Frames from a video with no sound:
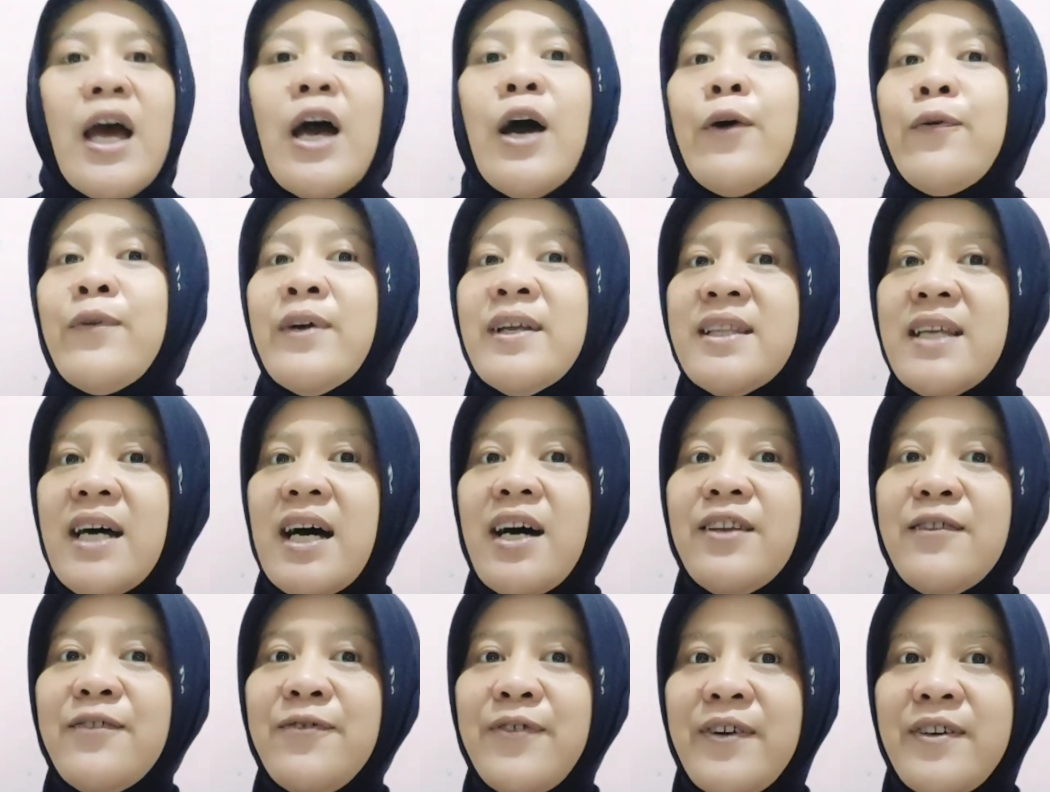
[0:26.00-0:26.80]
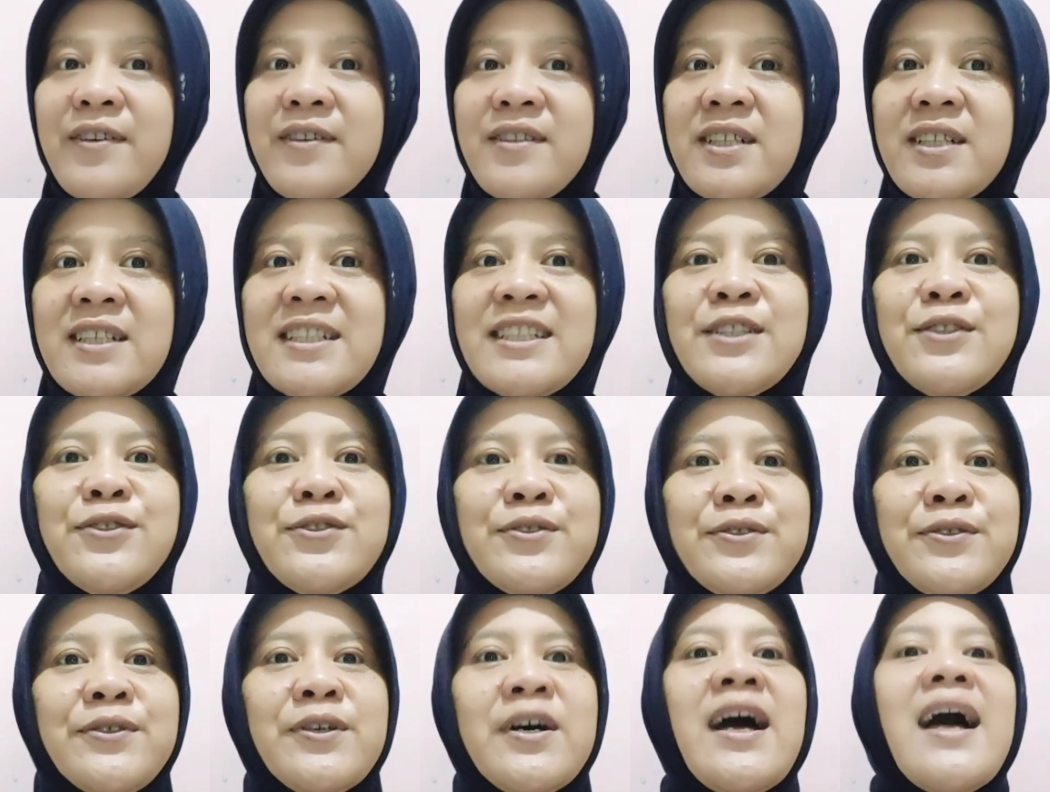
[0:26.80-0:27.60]
Without further
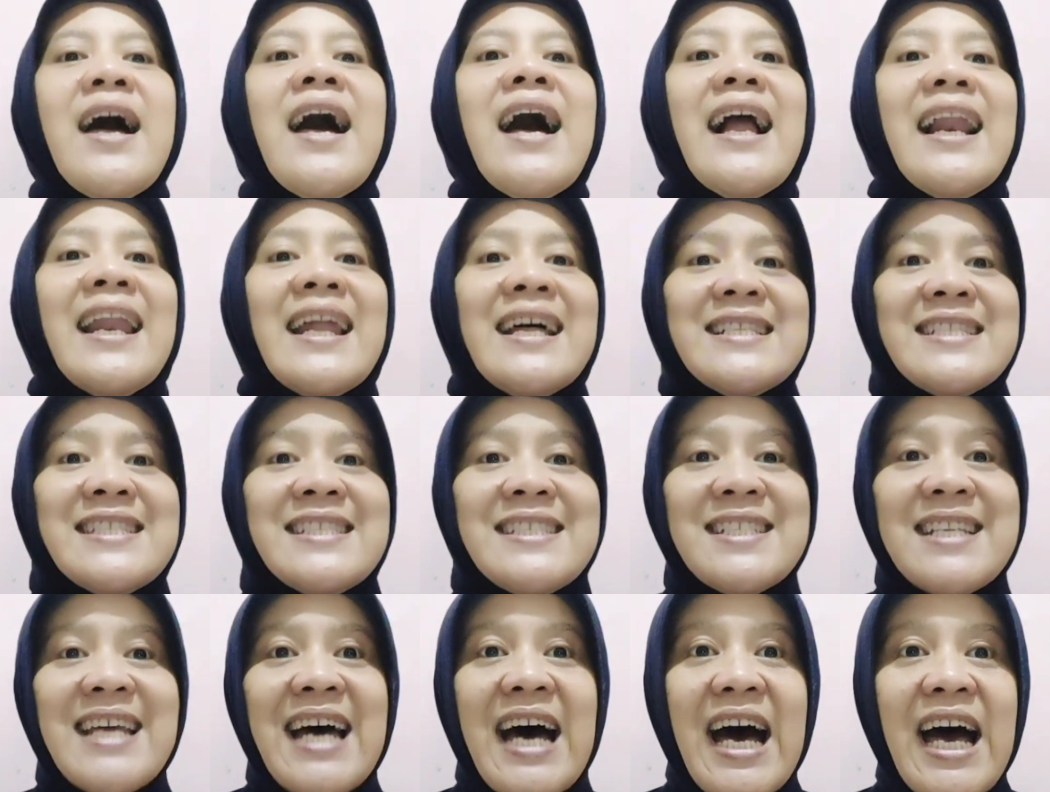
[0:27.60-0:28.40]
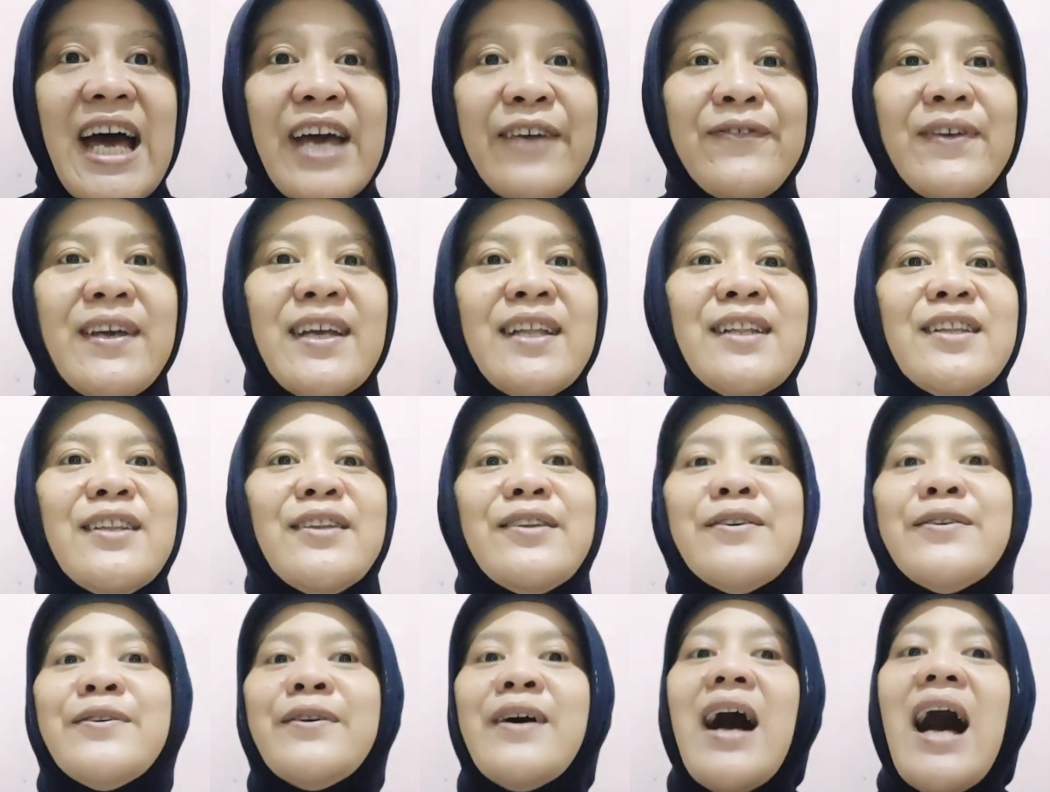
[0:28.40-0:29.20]
ado, let's dive
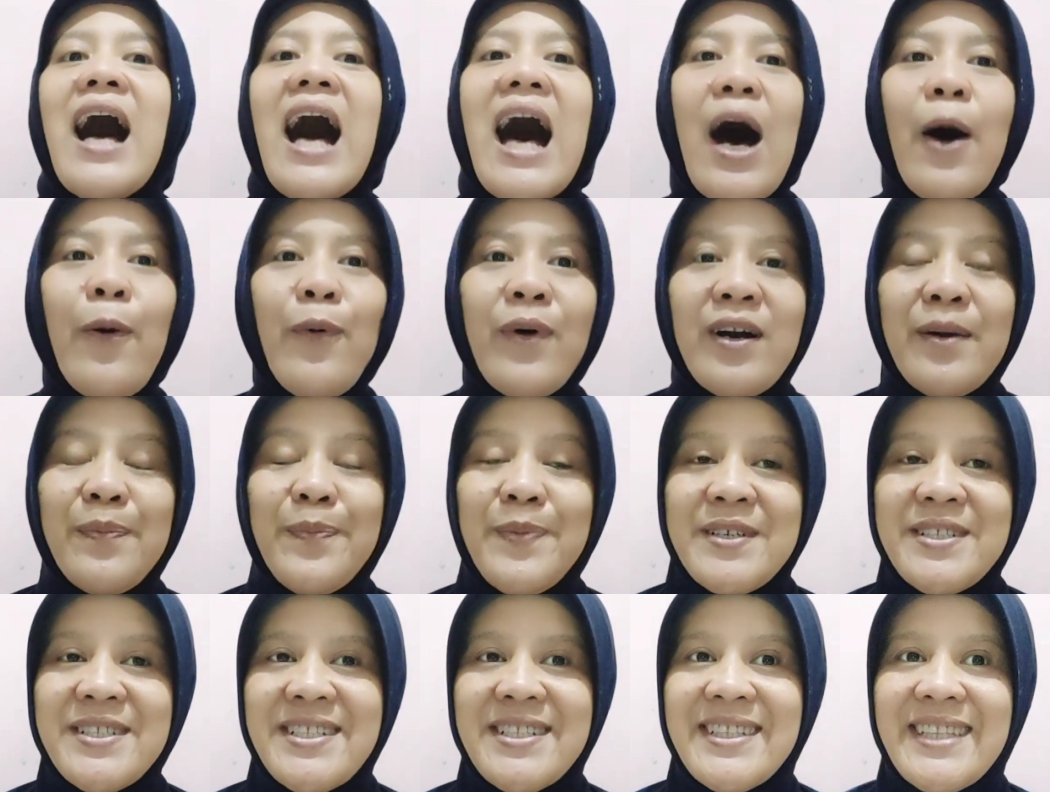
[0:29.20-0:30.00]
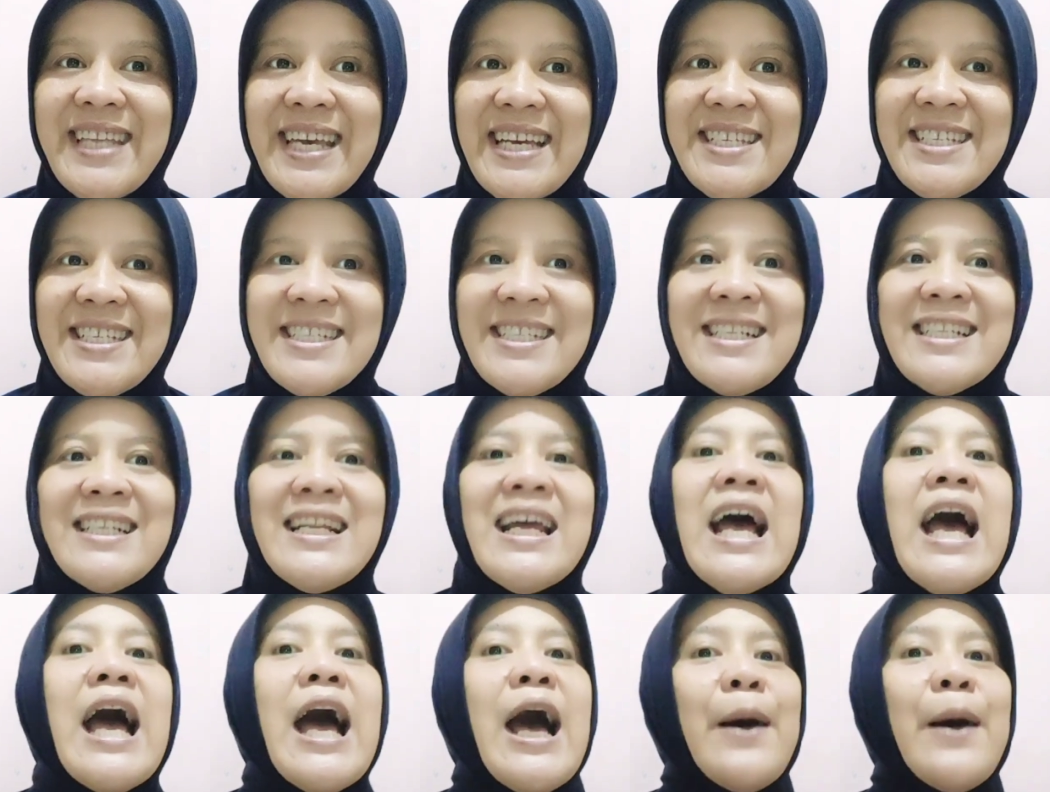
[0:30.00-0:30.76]
into our presentation.